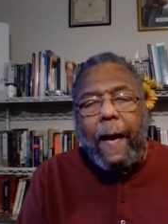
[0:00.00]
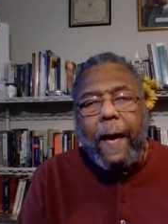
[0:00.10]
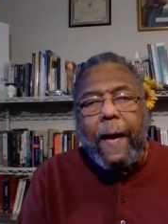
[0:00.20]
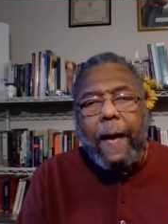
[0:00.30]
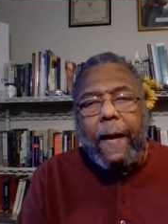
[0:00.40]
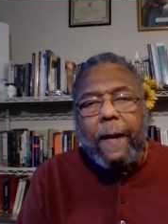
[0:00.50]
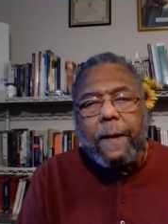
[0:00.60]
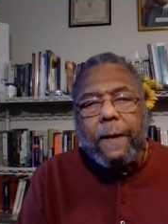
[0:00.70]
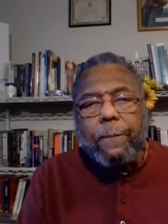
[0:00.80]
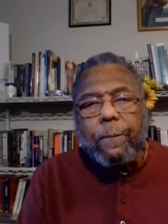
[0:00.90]
And
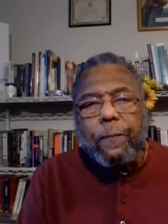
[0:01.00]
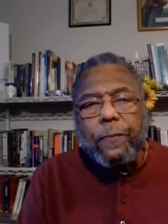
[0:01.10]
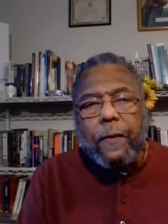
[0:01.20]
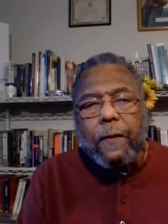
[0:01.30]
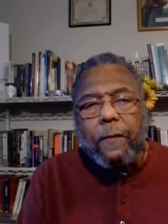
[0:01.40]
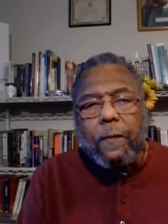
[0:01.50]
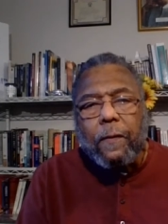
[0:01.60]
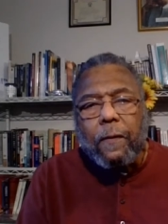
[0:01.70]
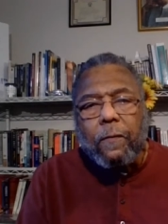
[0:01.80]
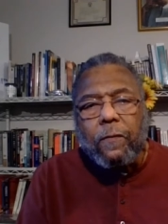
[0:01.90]

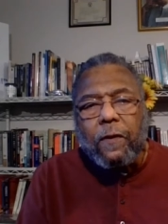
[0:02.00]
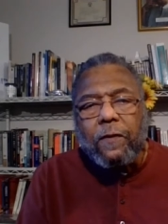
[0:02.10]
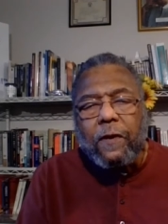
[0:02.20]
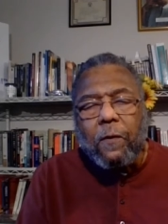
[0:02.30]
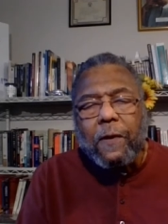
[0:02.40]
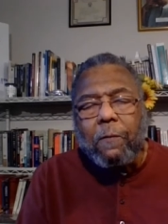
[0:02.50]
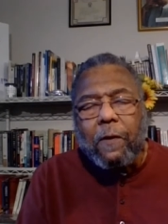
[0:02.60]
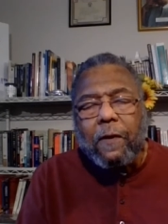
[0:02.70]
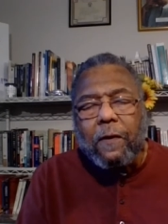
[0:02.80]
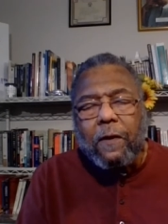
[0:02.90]
since he only
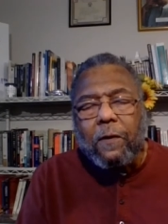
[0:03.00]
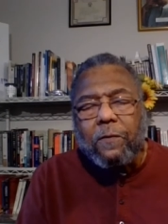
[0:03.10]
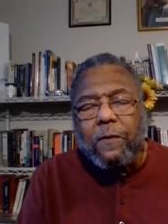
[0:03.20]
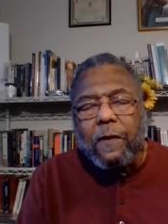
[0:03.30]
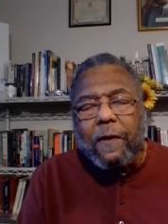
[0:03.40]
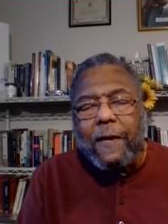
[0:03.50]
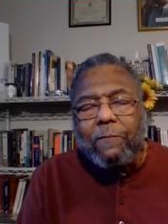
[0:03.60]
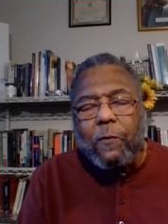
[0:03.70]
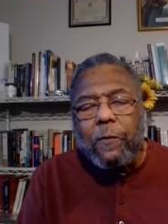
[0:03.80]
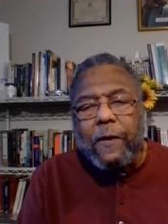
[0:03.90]
wanted to go to the
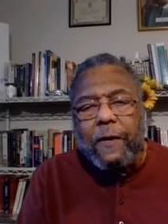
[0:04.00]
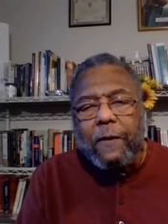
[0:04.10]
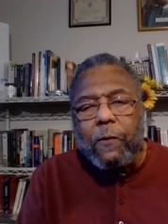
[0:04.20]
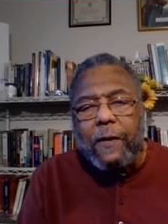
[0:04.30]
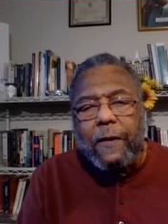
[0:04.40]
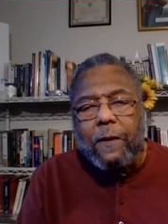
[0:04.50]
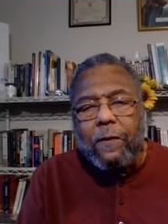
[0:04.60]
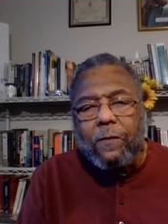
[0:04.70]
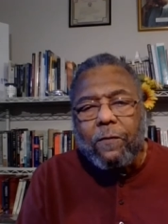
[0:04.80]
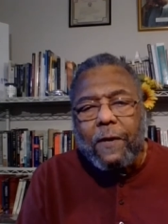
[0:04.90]
level where he would enter
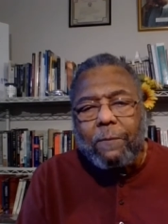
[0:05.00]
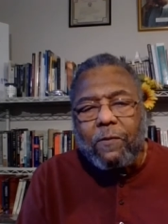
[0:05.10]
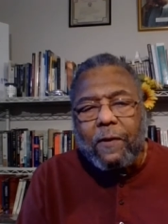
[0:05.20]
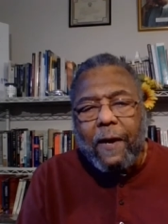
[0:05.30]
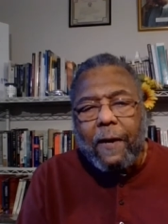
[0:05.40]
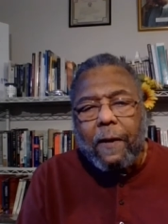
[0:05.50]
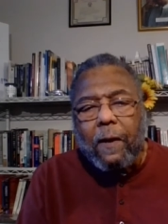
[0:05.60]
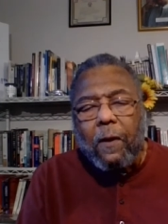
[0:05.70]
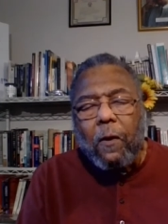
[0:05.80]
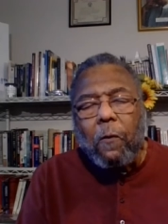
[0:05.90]
the dream state,
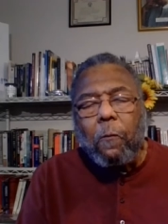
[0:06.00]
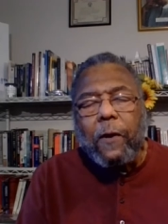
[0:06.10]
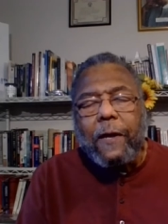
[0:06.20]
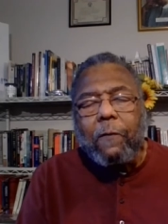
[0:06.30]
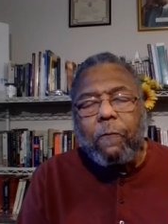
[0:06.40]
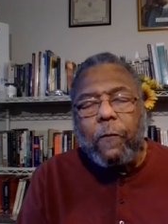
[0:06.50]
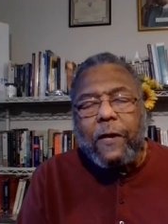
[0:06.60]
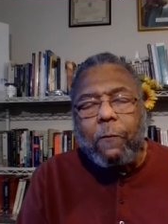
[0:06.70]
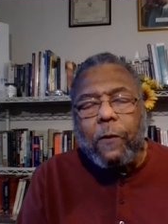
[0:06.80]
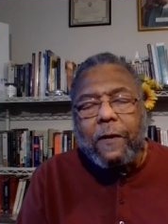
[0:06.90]
when
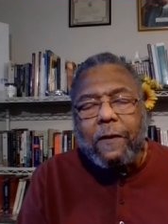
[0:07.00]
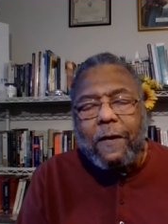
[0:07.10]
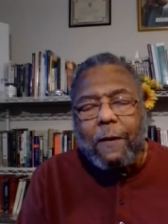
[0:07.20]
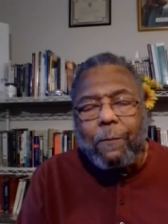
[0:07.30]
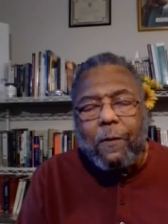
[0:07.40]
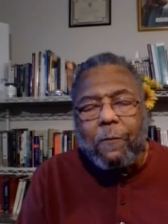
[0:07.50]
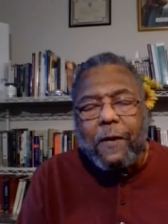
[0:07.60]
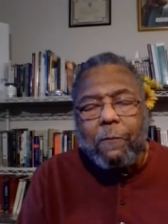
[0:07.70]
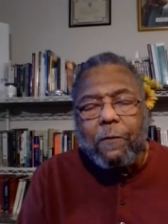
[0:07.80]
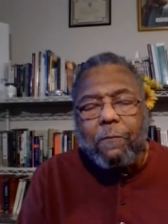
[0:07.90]
he went deeper, when
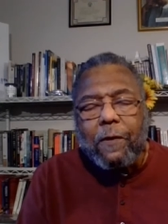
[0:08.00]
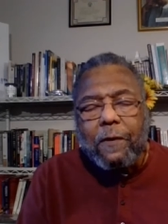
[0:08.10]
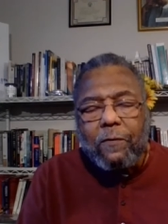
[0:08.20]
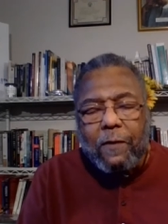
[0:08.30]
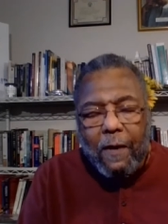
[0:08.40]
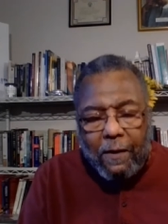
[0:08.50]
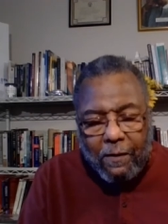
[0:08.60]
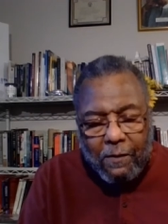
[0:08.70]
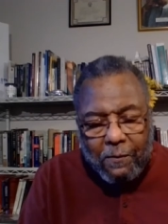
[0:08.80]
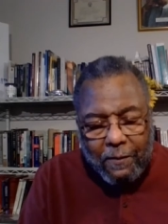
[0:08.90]
he would really start to
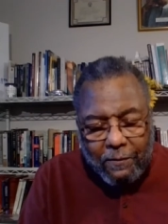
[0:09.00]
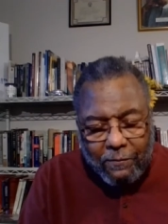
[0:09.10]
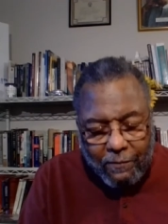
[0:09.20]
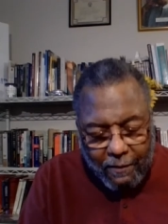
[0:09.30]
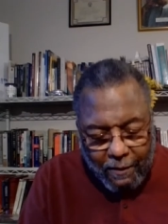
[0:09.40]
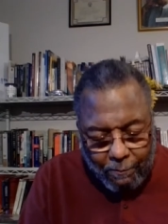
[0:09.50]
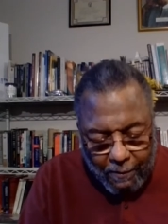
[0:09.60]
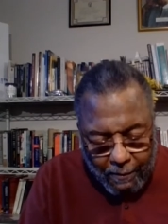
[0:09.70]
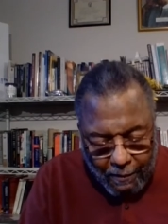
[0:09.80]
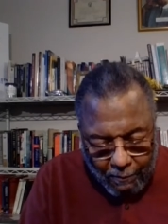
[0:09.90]
go into sleep,
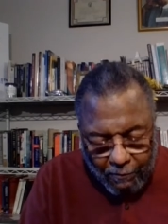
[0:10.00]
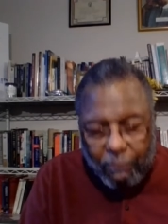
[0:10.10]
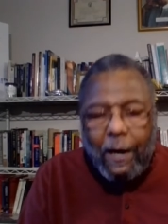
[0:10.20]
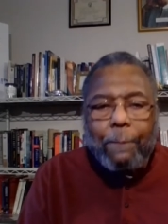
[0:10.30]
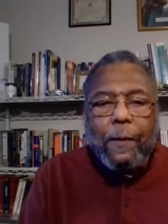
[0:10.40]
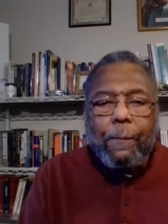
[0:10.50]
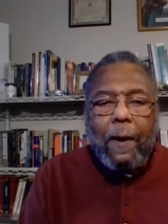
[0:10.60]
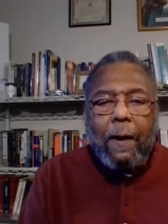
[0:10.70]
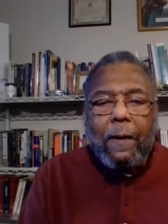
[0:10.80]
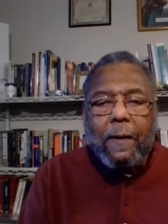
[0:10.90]
he would drop the
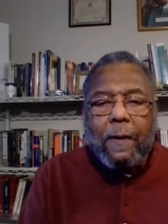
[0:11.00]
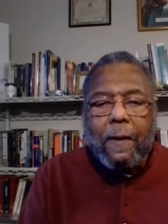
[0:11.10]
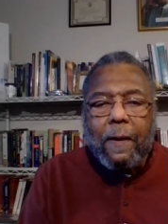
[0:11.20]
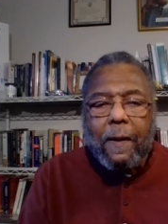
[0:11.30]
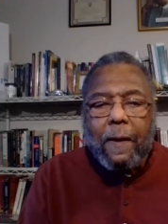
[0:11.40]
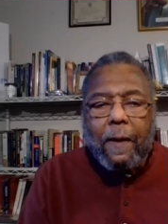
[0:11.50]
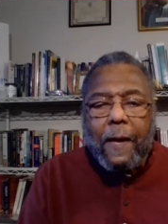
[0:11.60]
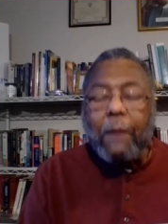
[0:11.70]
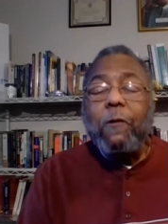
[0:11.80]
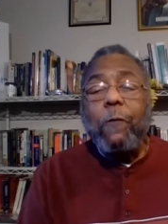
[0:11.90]
ball,
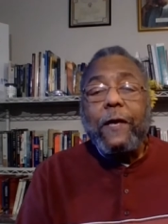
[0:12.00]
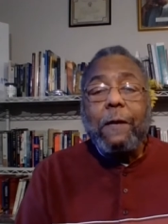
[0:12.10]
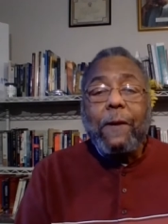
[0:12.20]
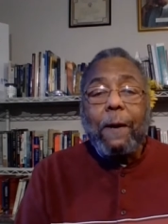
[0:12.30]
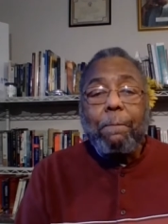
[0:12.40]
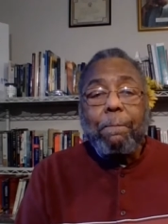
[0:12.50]
and it would wake him up.